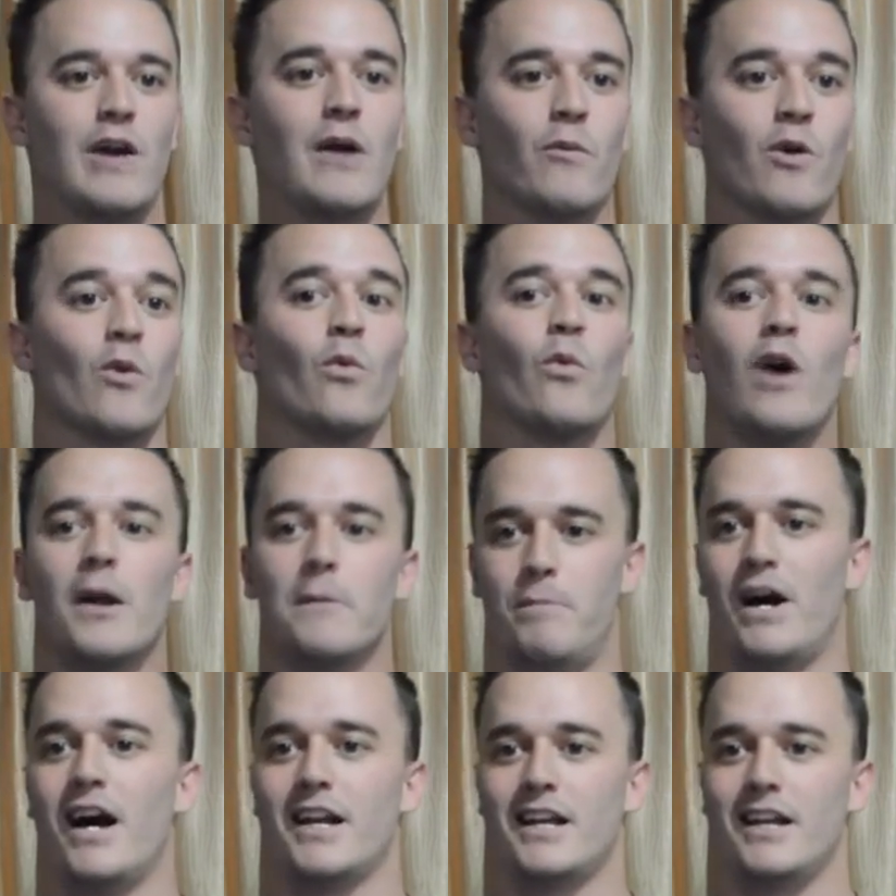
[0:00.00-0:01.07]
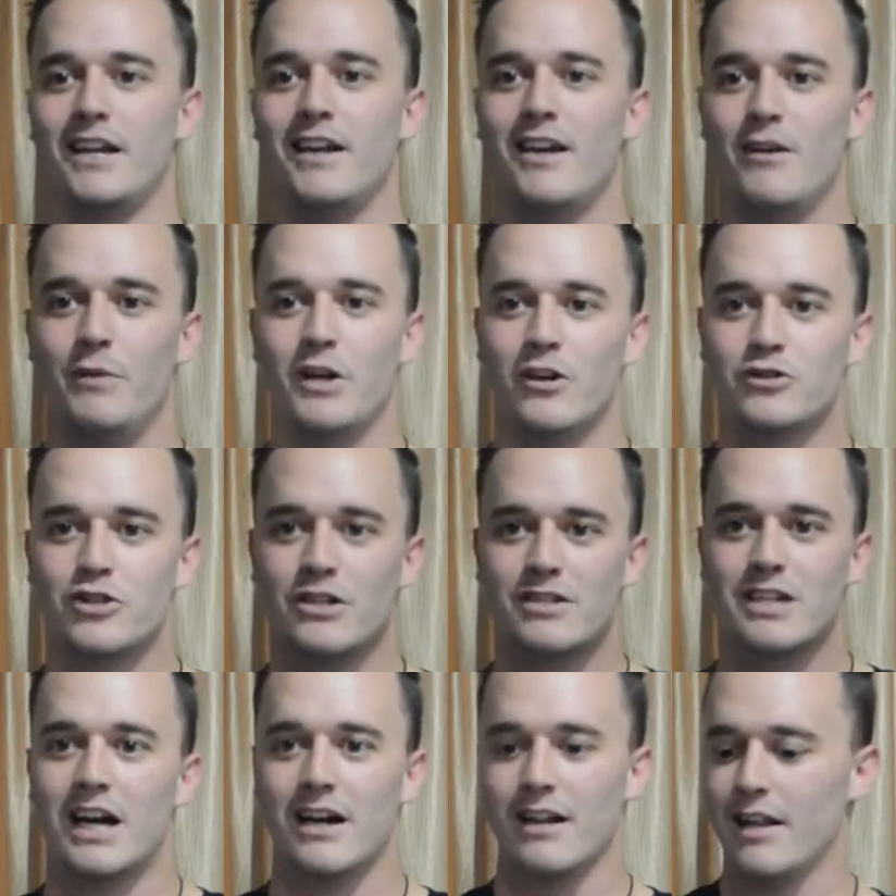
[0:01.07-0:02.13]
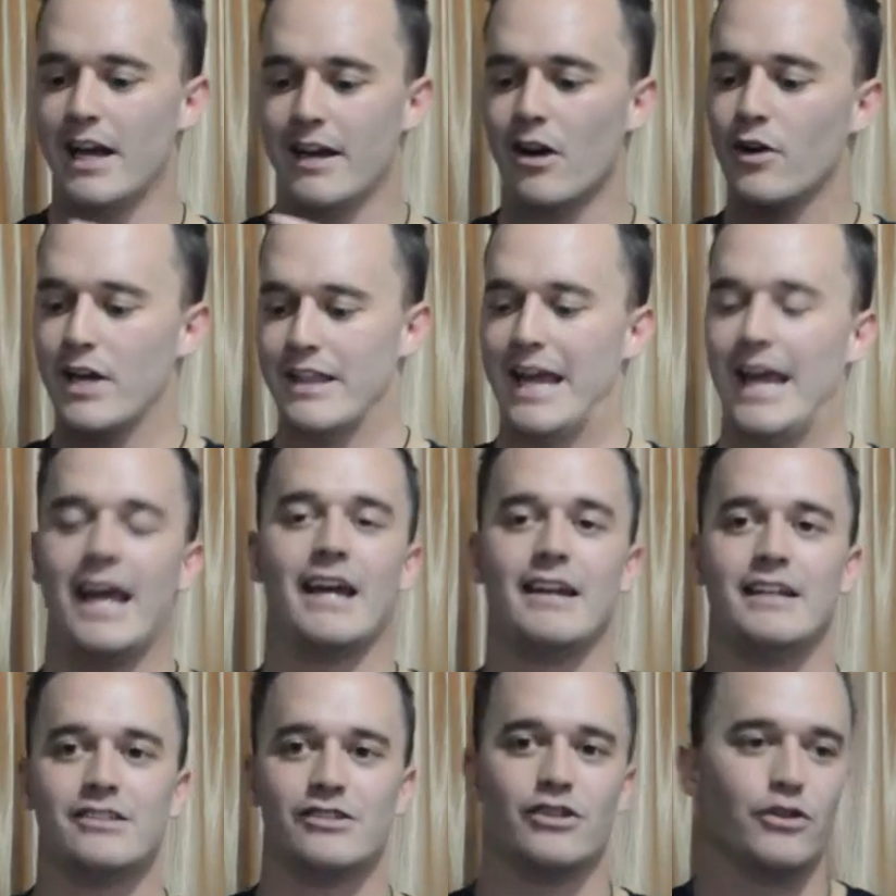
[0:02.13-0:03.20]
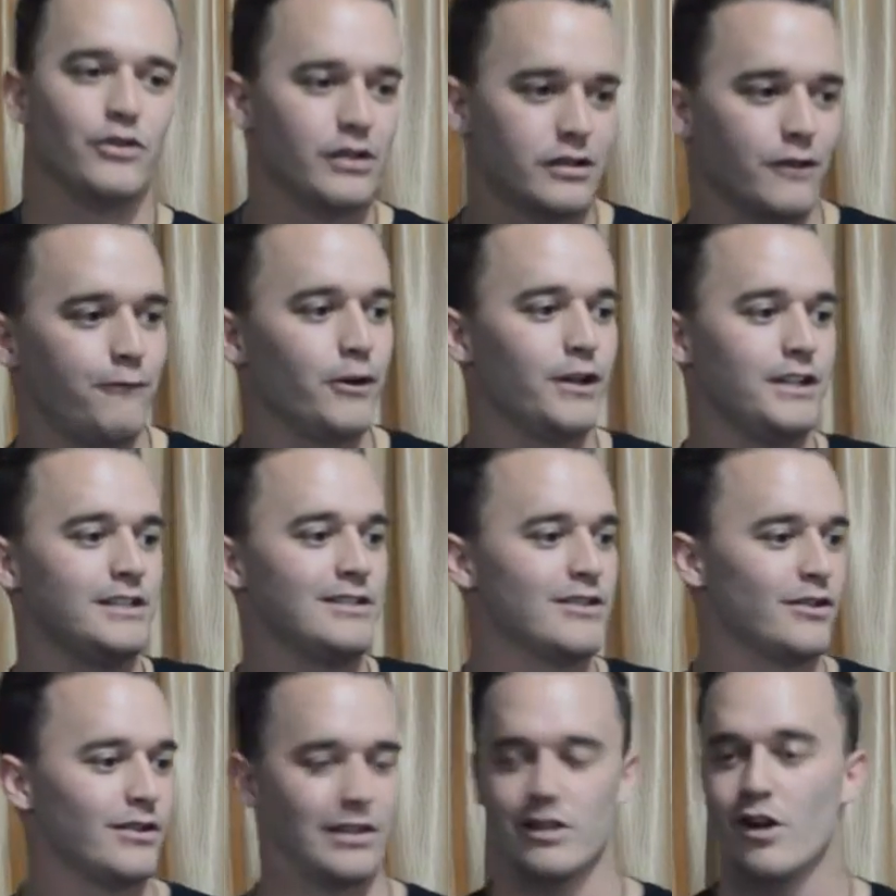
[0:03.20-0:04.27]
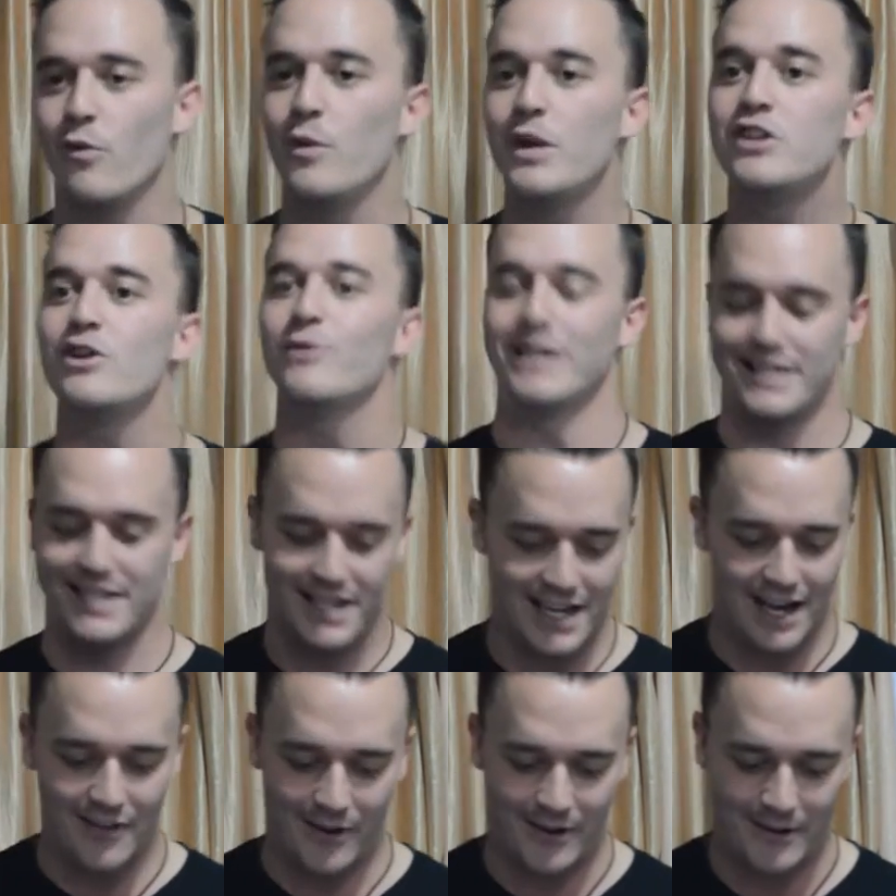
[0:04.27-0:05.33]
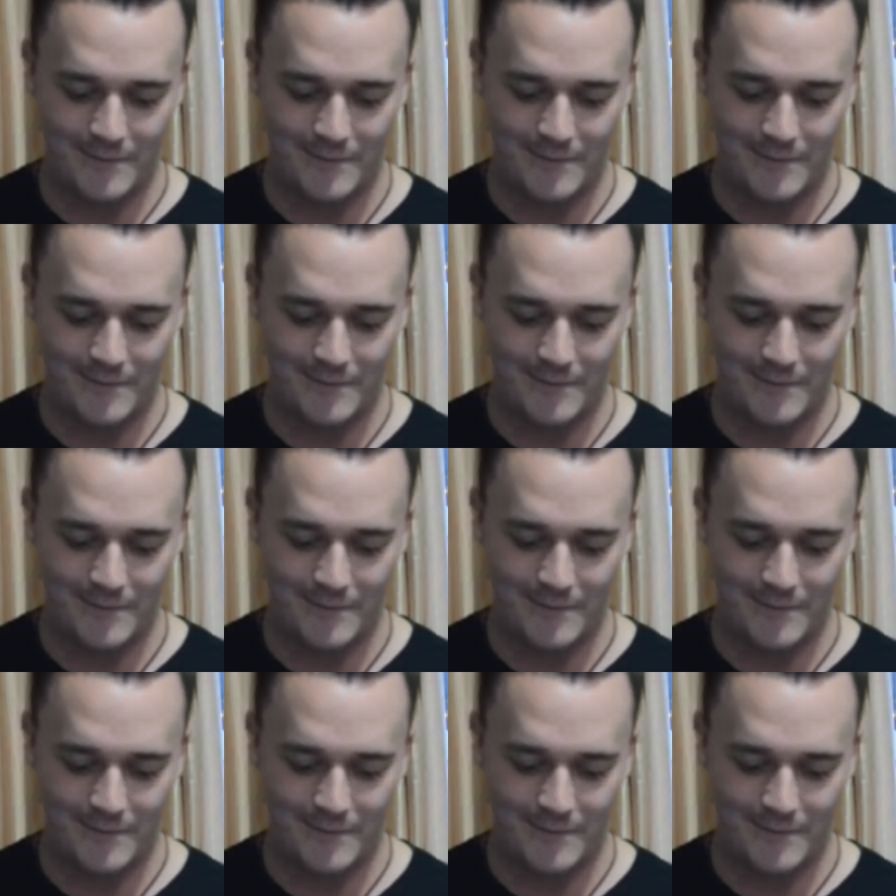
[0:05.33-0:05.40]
Right? We're one body. Yeah. We don't just kind of like, okay, the hand needs to do this, the foot needs to do this. No, we do it together.